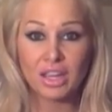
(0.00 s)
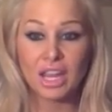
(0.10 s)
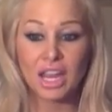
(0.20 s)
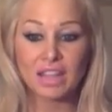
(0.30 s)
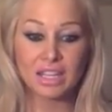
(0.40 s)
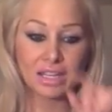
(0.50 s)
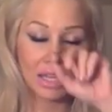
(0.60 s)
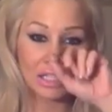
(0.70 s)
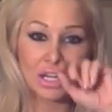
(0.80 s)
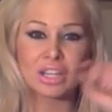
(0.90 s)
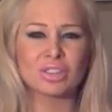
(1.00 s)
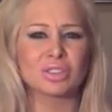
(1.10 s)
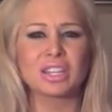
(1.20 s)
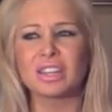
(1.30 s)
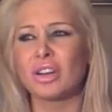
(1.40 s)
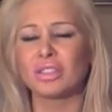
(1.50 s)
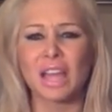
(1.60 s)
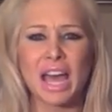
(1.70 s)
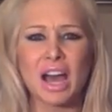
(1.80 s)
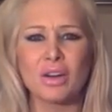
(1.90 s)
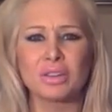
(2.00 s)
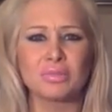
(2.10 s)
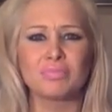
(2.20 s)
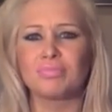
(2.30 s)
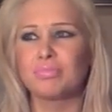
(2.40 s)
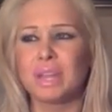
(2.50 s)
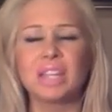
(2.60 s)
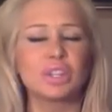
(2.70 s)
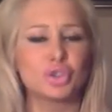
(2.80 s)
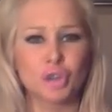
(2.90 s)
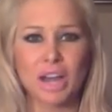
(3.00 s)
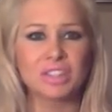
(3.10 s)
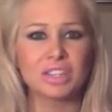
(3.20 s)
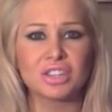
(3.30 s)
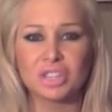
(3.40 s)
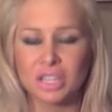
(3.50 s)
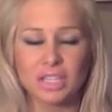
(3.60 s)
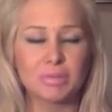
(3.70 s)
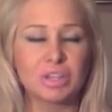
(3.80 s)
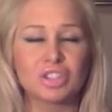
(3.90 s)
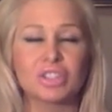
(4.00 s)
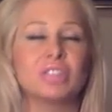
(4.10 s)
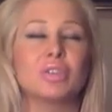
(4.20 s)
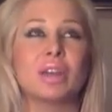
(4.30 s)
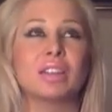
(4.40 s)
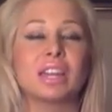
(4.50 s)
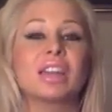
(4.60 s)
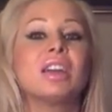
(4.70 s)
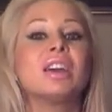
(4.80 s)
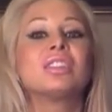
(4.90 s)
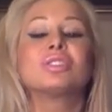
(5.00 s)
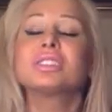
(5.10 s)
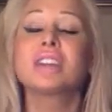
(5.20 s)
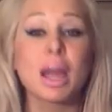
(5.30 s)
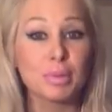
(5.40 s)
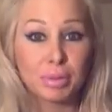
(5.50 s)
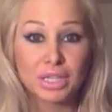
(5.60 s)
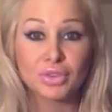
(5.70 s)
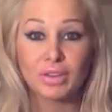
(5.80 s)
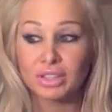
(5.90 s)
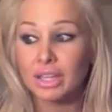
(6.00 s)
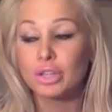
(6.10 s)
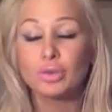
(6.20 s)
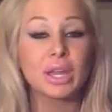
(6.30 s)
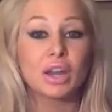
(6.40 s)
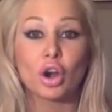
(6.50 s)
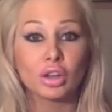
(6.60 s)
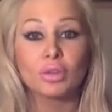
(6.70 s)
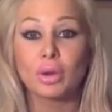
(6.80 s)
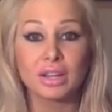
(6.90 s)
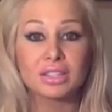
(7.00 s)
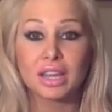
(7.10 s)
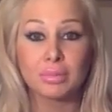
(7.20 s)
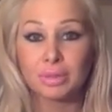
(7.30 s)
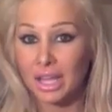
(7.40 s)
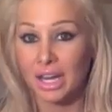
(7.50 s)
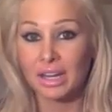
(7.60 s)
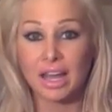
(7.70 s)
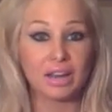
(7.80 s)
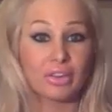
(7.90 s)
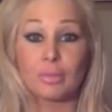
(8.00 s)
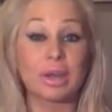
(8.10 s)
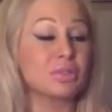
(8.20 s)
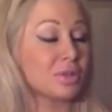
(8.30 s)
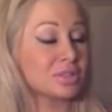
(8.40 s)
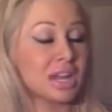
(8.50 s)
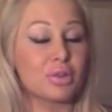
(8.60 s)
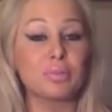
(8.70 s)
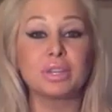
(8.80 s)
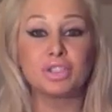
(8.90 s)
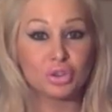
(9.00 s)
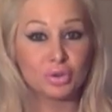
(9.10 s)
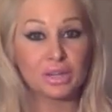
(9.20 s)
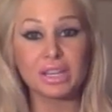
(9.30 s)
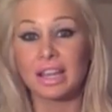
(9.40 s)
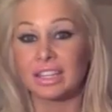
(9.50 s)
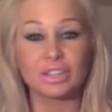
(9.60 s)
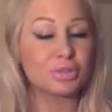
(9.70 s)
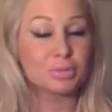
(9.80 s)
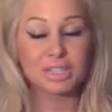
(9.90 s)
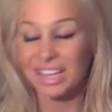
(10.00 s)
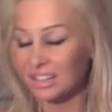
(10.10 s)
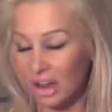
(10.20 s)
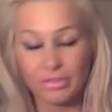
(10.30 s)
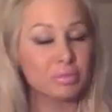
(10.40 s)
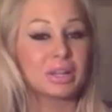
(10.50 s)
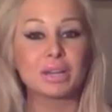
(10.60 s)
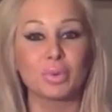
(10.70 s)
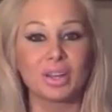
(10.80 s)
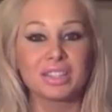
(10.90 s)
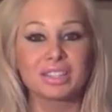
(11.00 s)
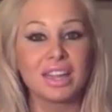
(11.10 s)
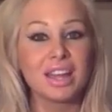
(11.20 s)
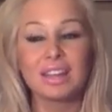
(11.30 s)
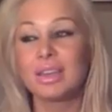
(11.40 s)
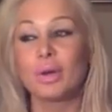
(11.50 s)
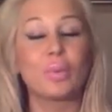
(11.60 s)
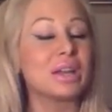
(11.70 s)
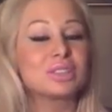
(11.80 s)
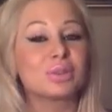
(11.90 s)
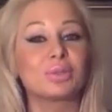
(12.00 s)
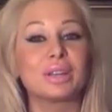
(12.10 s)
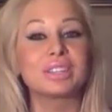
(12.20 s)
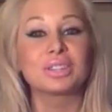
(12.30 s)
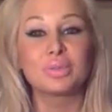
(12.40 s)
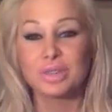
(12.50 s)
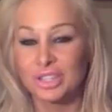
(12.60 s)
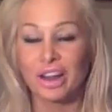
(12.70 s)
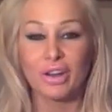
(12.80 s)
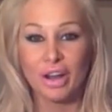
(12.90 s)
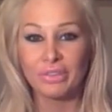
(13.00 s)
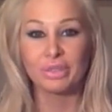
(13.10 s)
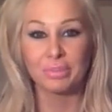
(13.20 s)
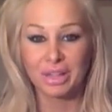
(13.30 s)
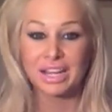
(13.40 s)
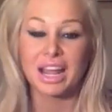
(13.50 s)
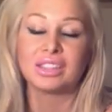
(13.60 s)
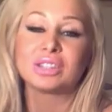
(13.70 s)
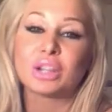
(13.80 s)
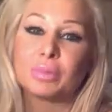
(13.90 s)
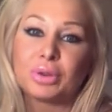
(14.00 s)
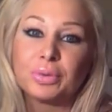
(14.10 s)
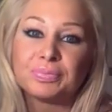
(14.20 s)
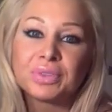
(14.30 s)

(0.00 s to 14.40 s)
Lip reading: And then, like, Jada starts getting all loud and being the trash that she is, because she doesn't know how to, like, there's a time and place for everything. You can't argue on a damn plane. Out of everybody knows that, it would be Judy. I think Judy was kicked off a plane once. They were waiting to arrest her when she got off the plane at the terminal.